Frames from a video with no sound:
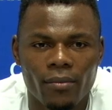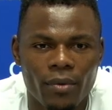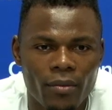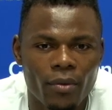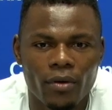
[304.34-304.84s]
the
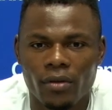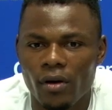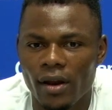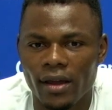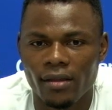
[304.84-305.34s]
people, you
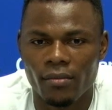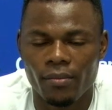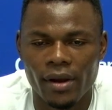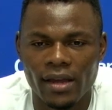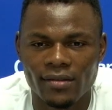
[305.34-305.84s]
don't like the
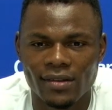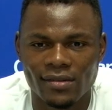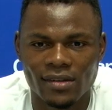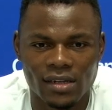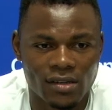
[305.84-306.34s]
place.
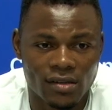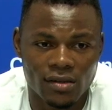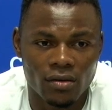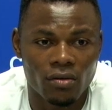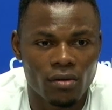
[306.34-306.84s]
It's
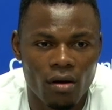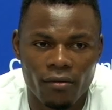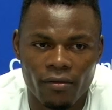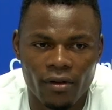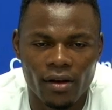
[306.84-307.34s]
just you
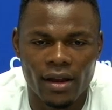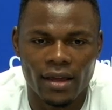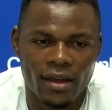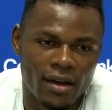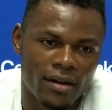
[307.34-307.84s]
don't feel
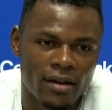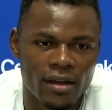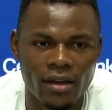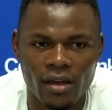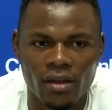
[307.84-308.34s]
like uh,
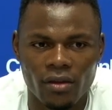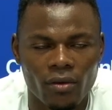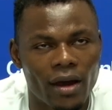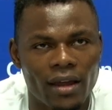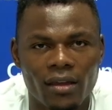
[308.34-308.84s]

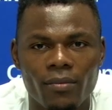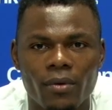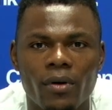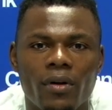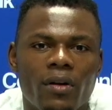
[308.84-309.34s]
you gotta keep
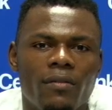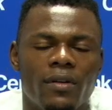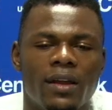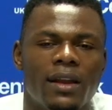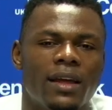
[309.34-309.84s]
going over
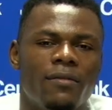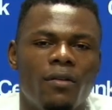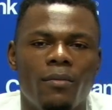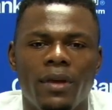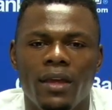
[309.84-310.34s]
there. Like
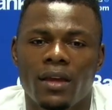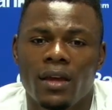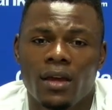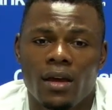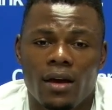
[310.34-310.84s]
for me,
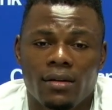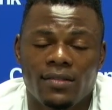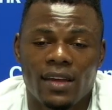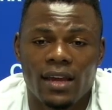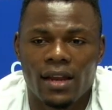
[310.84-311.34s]
I
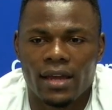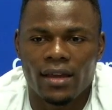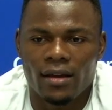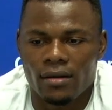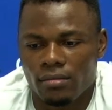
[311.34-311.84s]
say
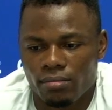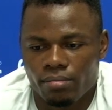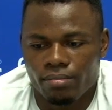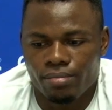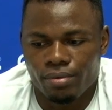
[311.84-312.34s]
like. Uh,
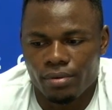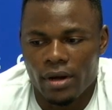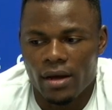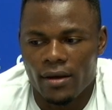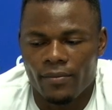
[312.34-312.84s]

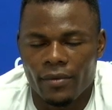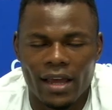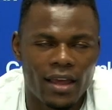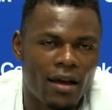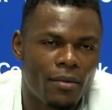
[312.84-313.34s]
um,
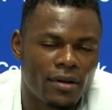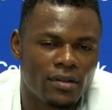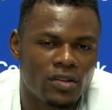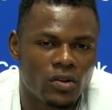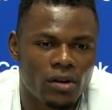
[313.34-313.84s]
like I'm a
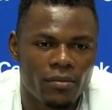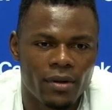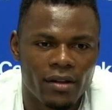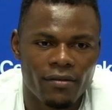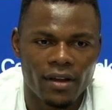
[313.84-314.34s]
truly
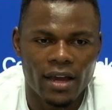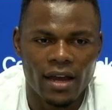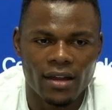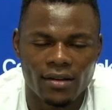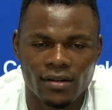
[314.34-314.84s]
believing
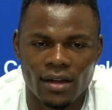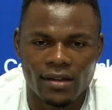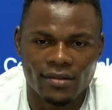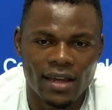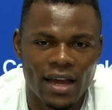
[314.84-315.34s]
God
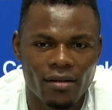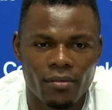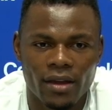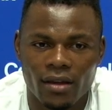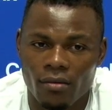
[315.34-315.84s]
is God
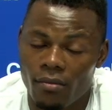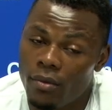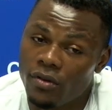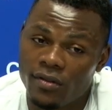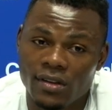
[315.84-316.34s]
make
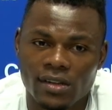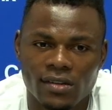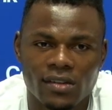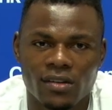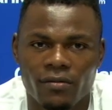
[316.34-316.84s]
most the
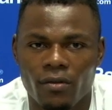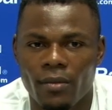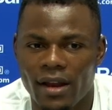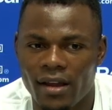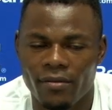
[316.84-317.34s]
decision for
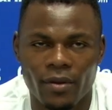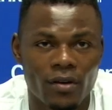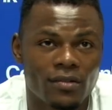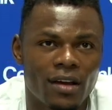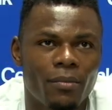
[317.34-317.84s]
my life
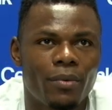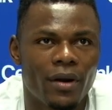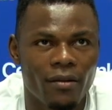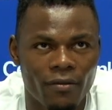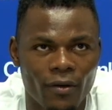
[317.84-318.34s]
because I
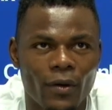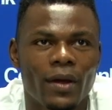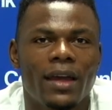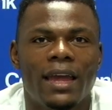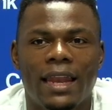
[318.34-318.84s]
pray for
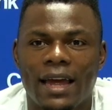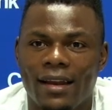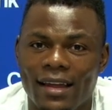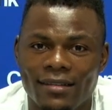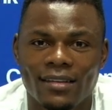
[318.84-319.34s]
it and I
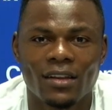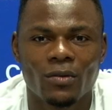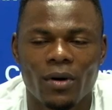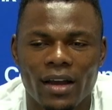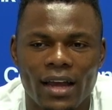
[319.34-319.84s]
listen
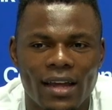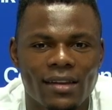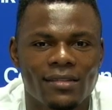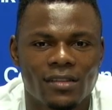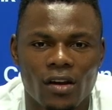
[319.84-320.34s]
to what
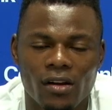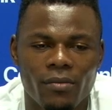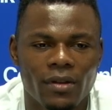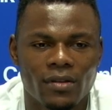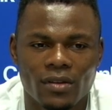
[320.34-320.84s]
God is
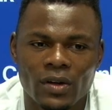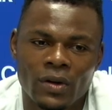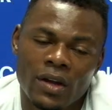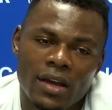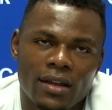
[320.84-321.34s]
telling me to
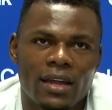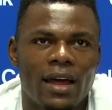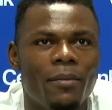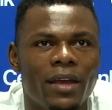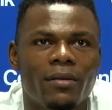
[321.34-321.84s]
do. Then
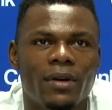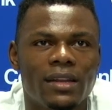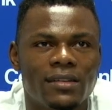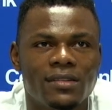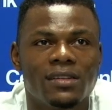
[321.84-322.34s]
I make my
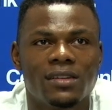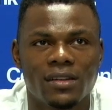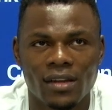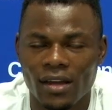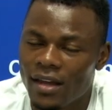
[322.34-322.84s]

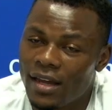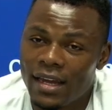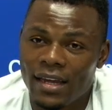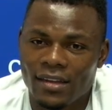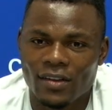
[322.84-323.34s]
decision.
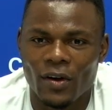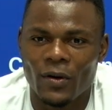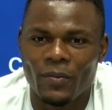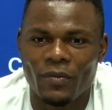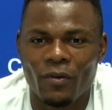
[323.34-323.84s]

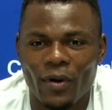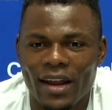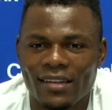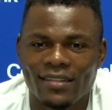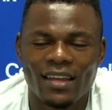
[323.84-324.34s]
So um, for
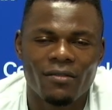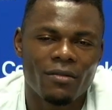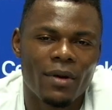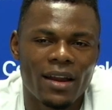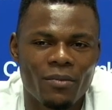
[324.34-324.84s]
what I see,
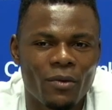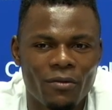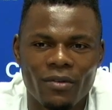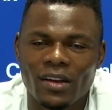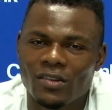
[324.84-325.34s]
everybody
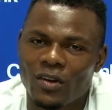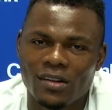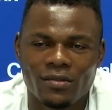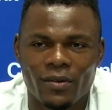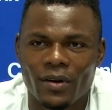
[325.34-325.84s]
moving
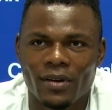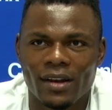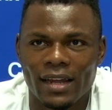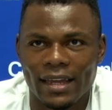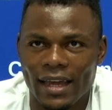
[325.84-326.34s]
transfer.
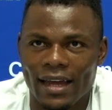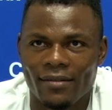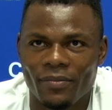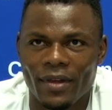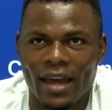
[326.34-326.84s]
Like uh,
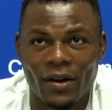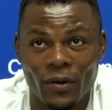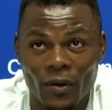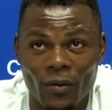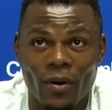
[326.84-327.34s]
I
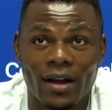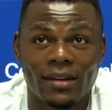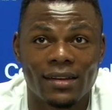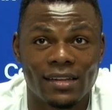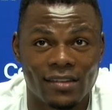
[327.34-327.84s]
don't know
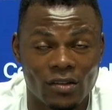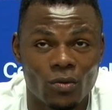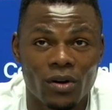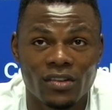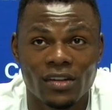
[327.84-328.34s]
what the
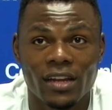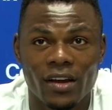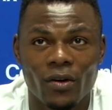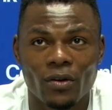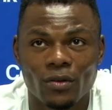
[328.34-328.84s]
situation
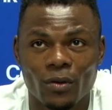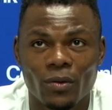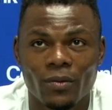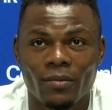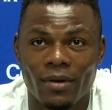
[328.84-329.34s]
they're going
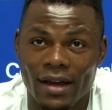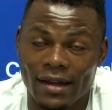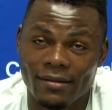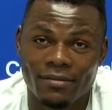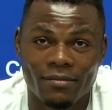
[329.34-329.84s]
through,
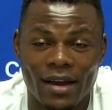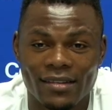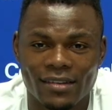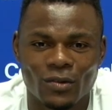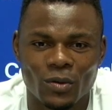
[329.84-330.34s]
but my
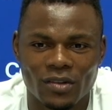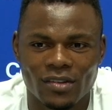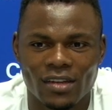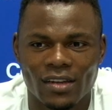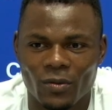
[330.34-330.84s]

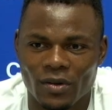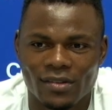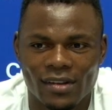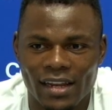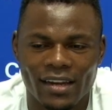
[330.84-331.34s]
situation, it
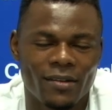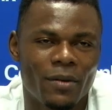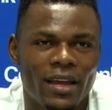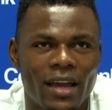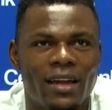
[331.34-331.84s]
was leading
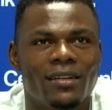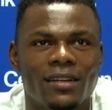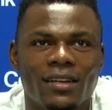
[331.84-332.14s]
by God.